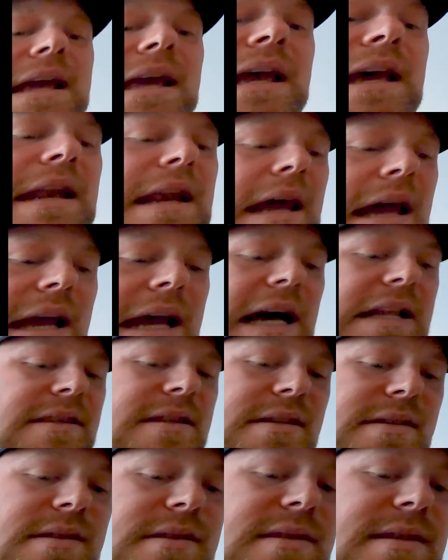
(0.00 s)
and I
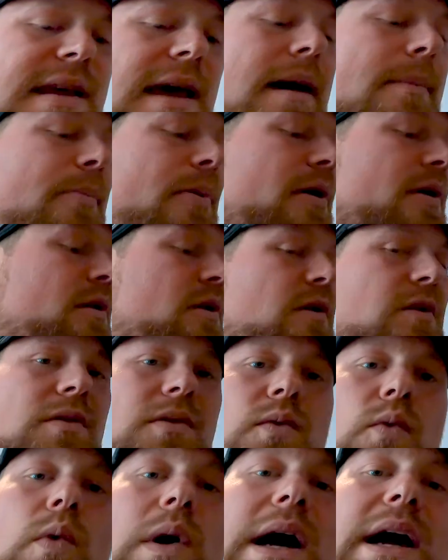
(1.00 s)
got this TEP
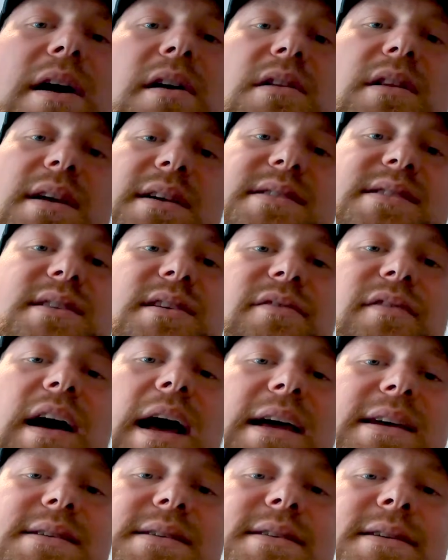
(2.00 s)
wireless
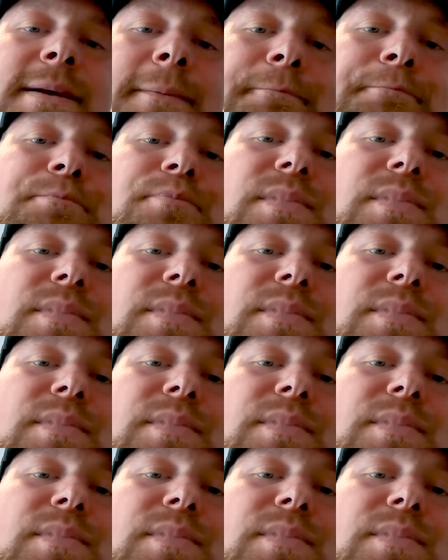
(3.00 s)
device.